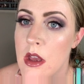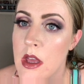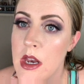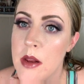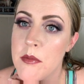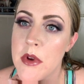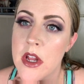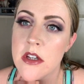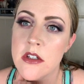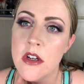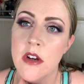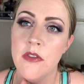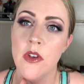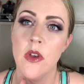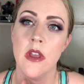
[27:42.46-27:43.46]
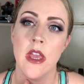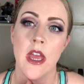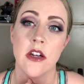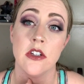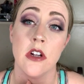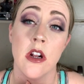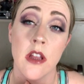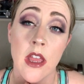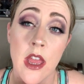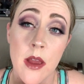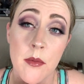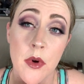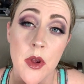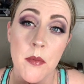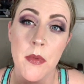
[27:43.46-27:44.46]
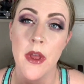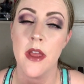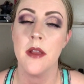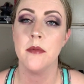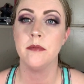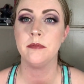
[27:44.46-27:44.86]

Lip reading: And I'm not sure if you can catch it on camera, but